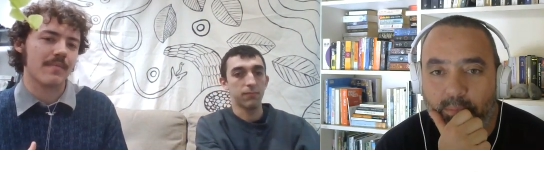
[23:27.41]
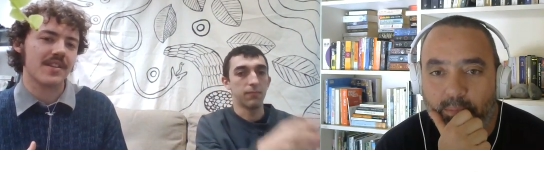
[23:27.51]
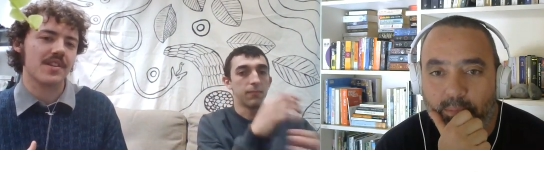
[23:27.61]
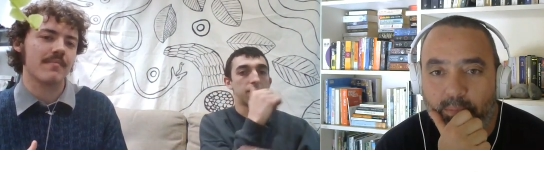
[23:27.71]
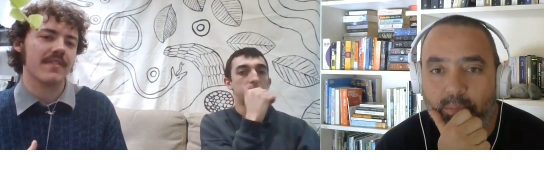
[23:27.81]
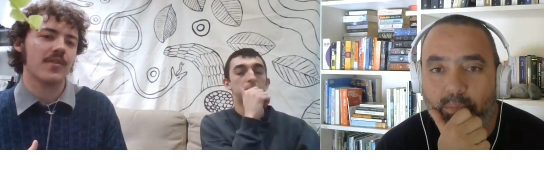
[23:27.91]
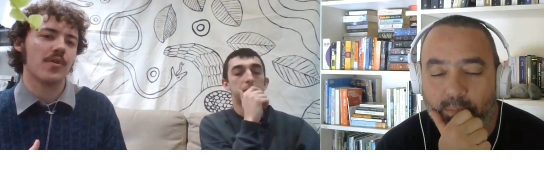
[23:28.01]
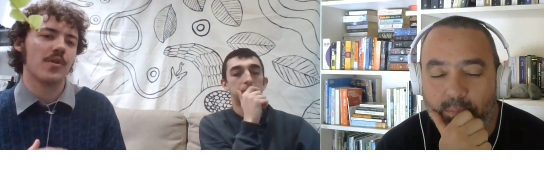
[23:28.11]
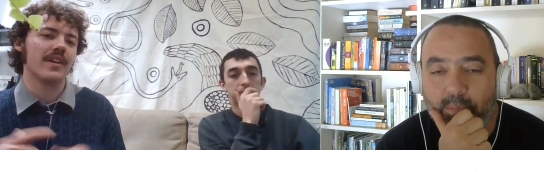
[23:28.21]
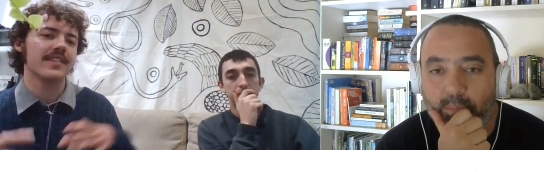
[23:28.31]
Speaker 1: mentioning mm.
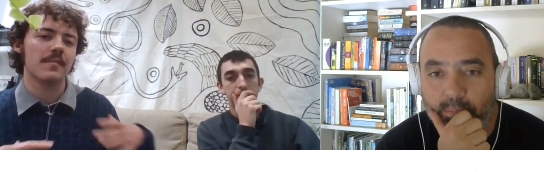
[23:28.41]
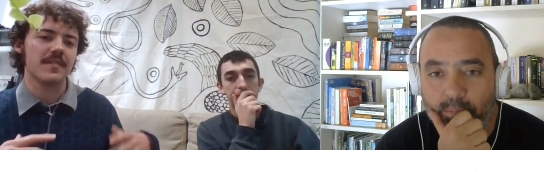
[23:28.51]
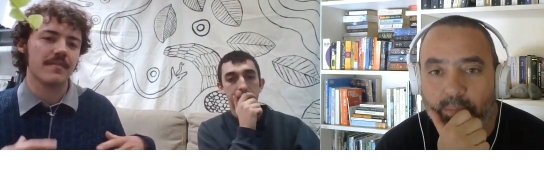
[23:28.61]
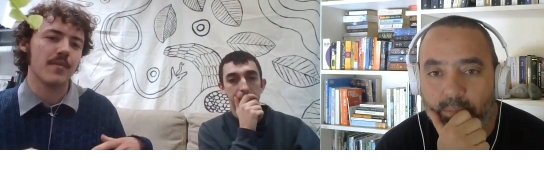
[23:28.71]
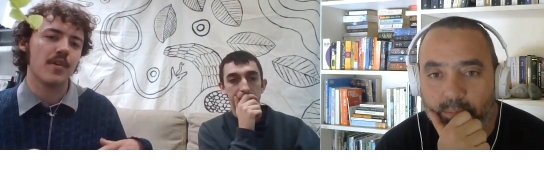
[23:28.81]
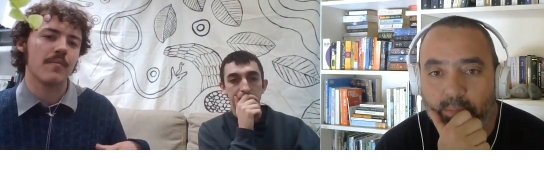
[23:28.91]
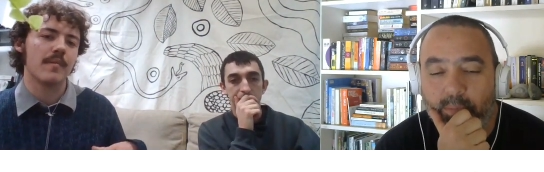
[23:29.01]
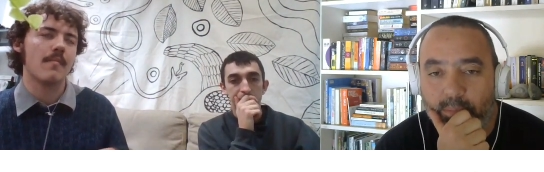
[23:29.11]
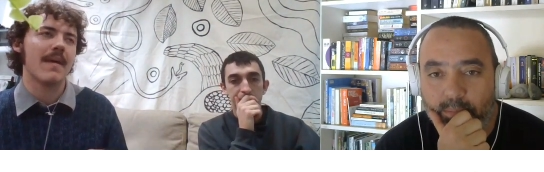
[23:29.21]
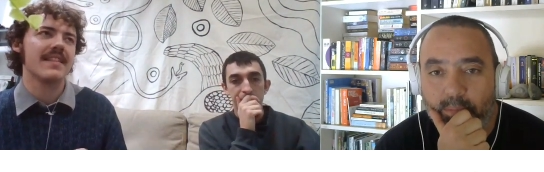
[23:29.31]
before in terms of
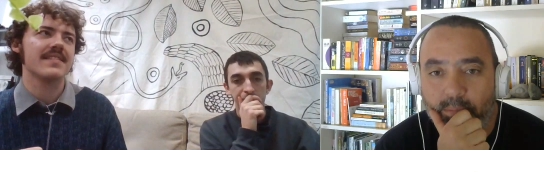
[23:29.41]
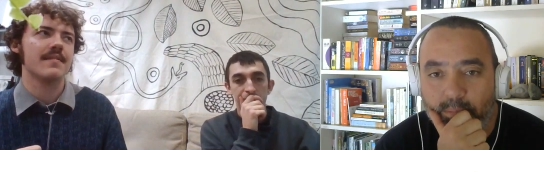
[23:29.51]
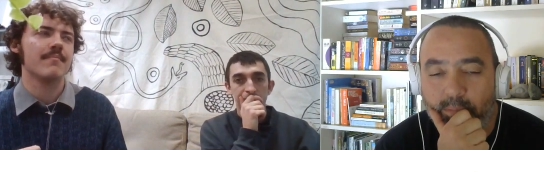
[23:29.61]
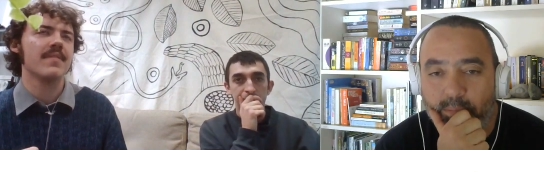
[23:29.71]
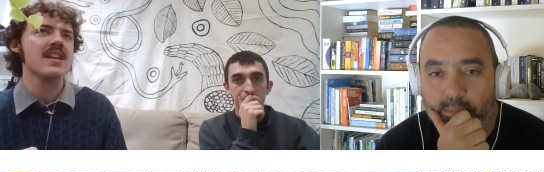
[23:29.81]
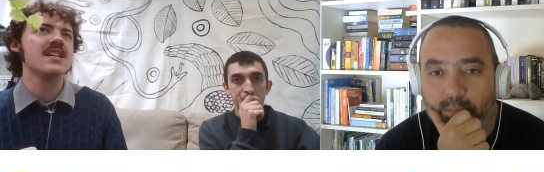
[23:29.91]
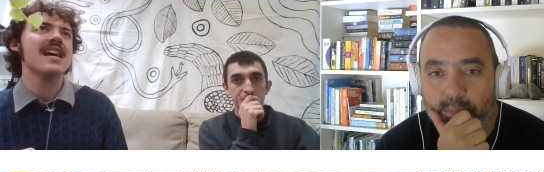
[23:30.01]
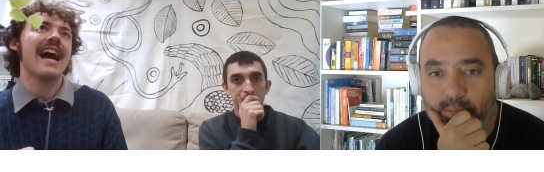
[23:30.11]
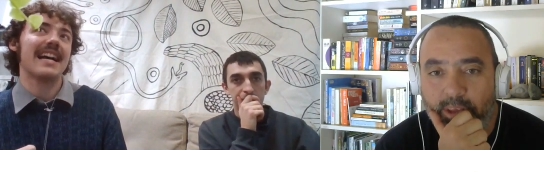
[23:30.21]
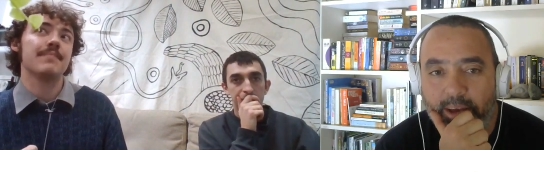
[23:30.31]
movement momentum
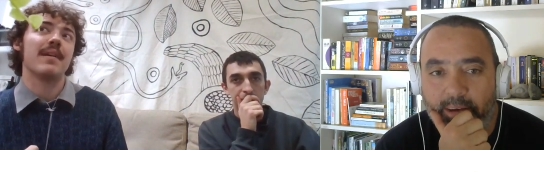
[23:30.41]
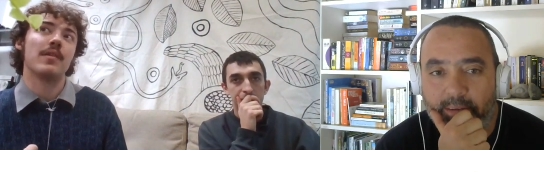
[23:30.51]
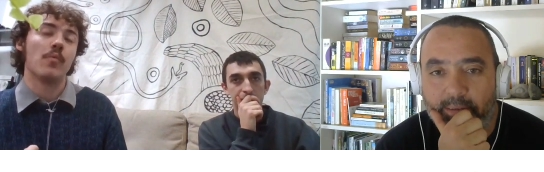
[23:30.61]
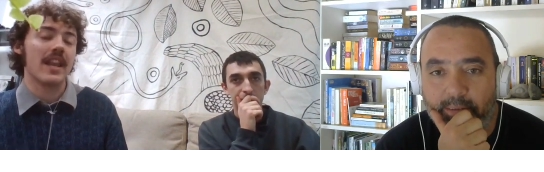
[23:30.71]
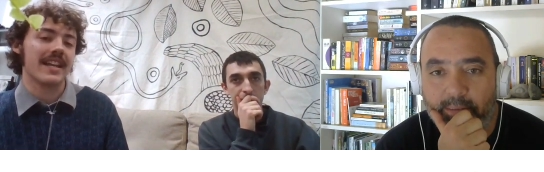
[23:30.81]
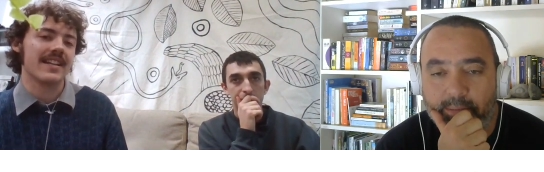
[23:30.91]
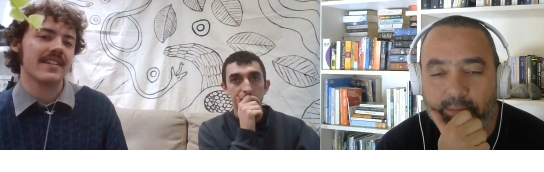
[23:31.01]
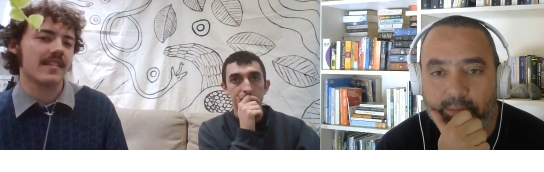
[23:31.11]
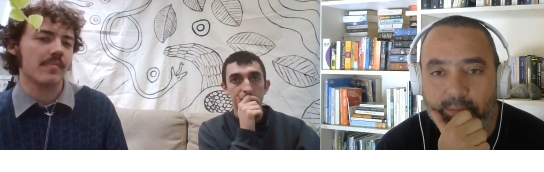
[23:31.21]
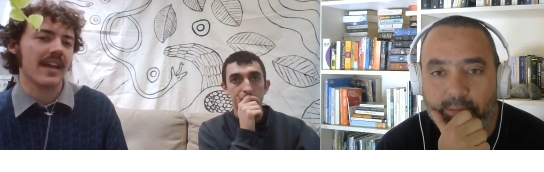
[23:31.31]
has been yeah. a
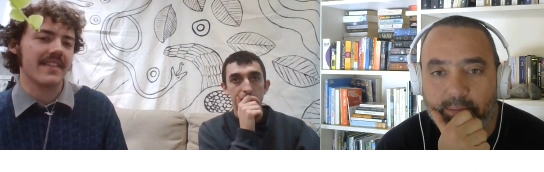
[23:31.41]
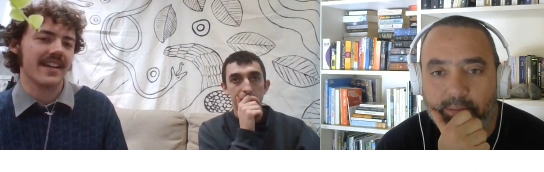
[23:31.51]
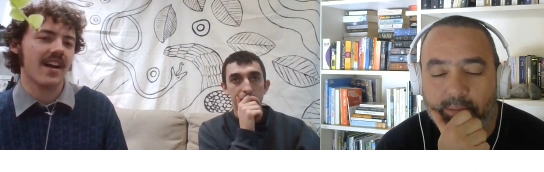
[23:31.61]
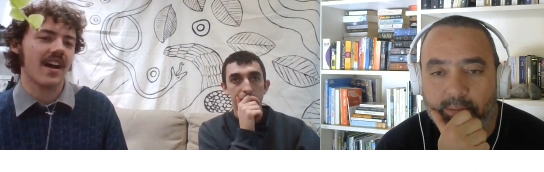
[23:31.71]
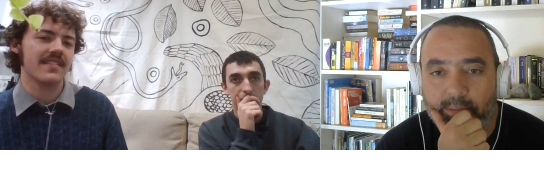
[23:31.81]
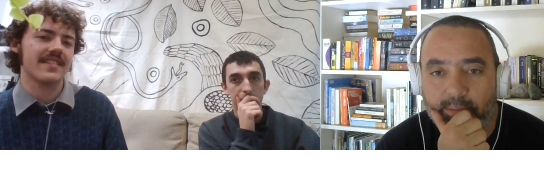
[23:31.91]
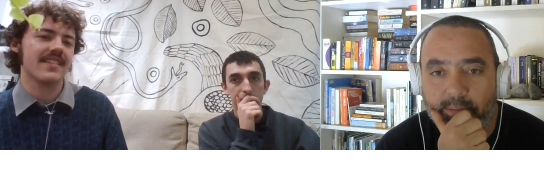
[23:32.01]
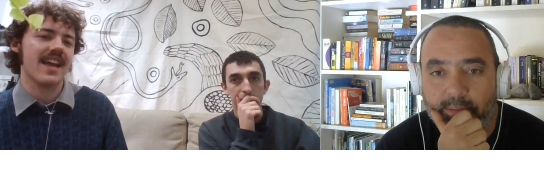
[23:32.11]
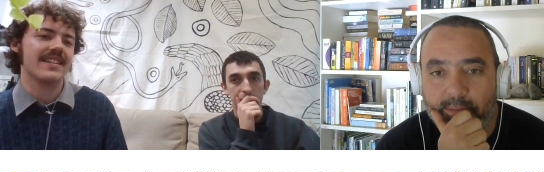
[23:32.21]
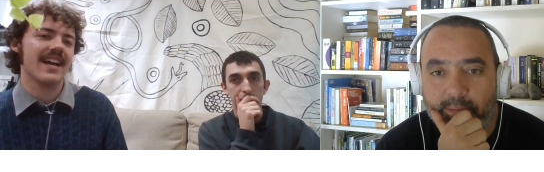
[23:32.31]
willingness to play the cards as
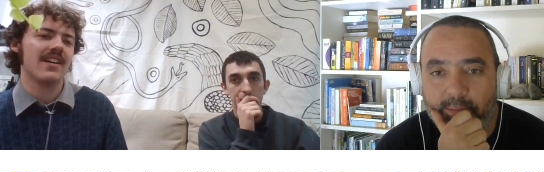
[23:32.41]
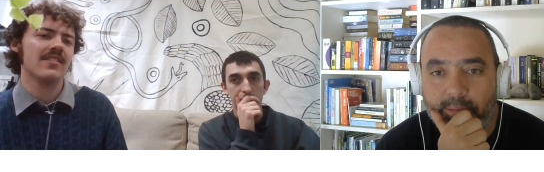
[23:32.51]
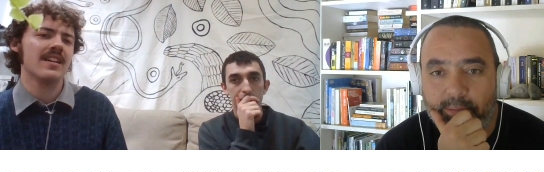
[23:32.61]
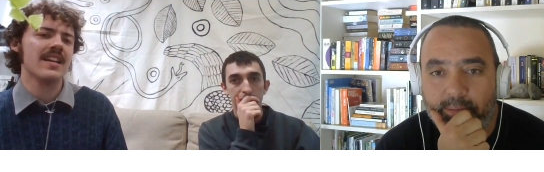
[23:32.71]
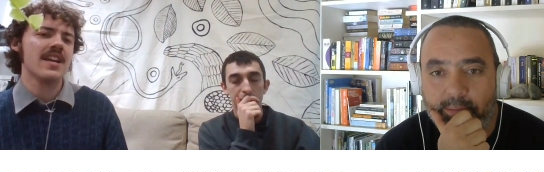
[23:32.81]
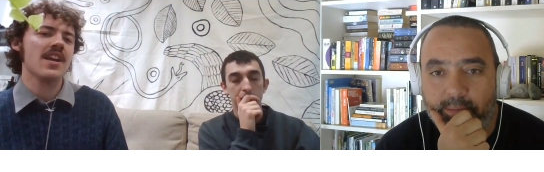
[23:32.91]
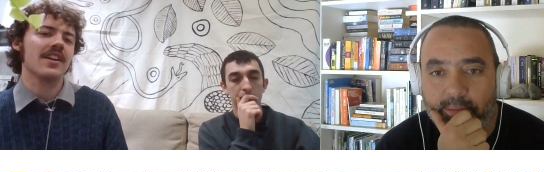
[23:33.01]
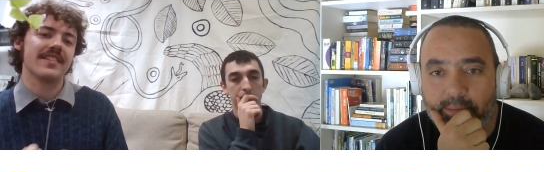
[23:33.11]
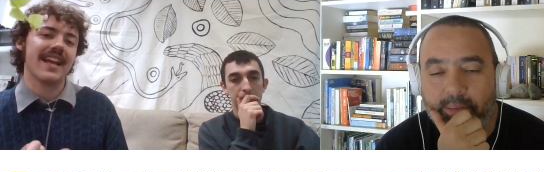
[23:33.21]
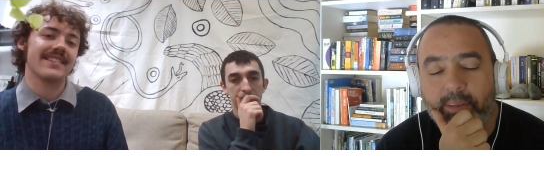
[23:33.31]
they're dealt.
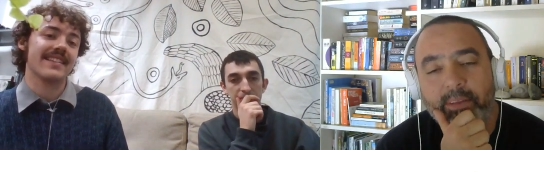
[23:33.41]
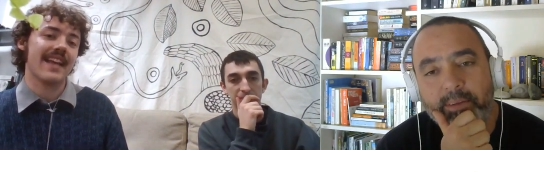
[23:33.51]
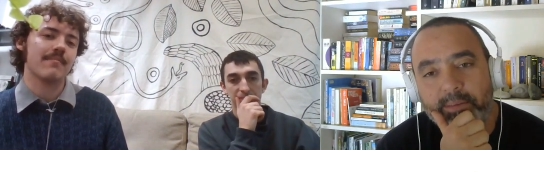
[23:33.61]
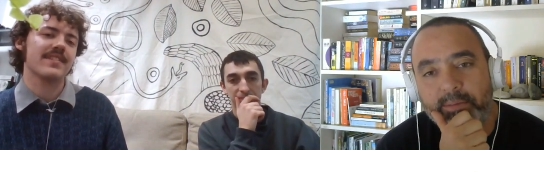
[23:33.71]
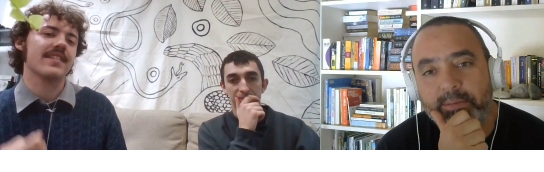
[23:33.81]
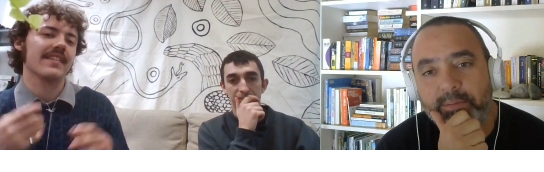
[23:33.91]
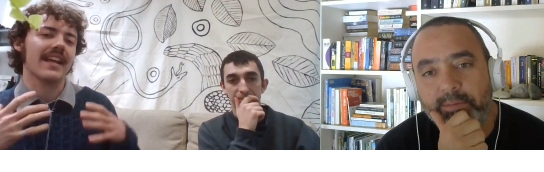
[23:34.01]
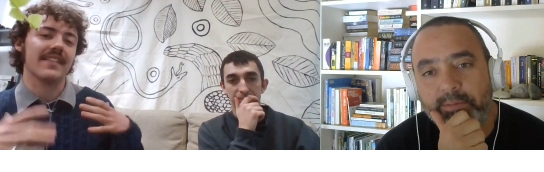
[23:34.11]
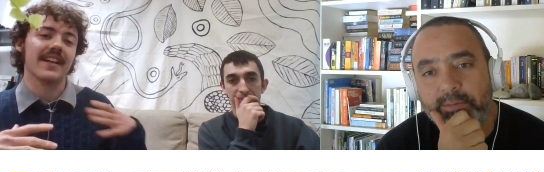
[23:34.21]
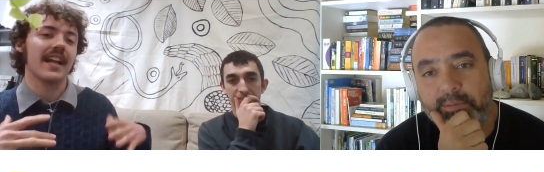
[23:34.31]
Because there's attempt to
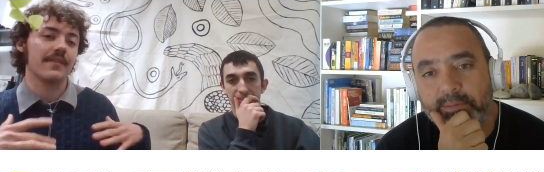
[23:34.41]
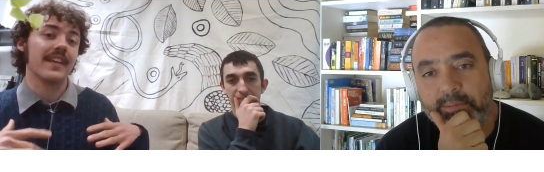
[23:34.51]
like the kind of